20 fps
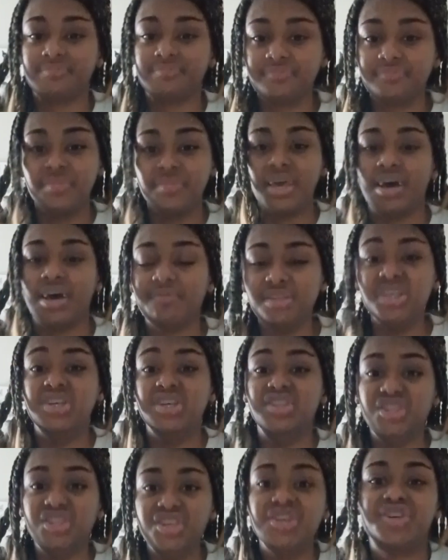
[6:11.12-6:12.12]
have the
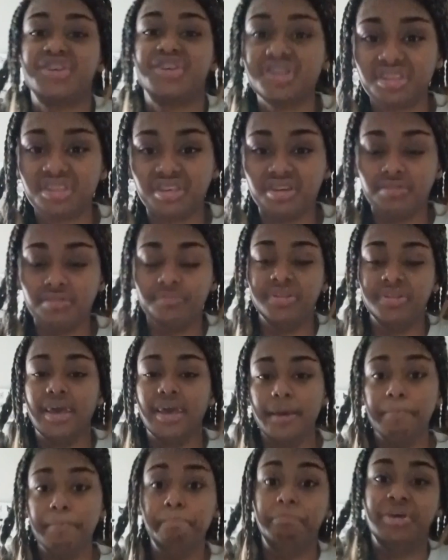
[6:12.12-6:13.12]
initiative, the
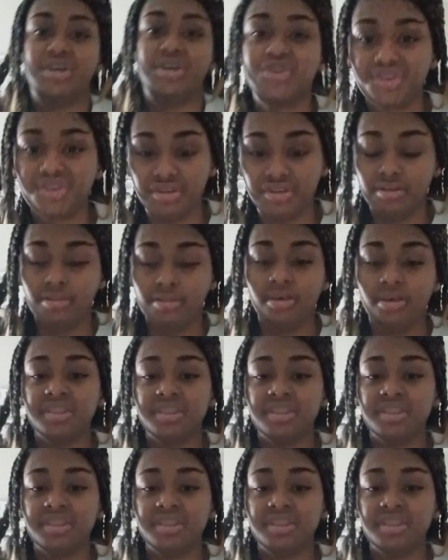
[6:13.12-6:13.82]
ambition,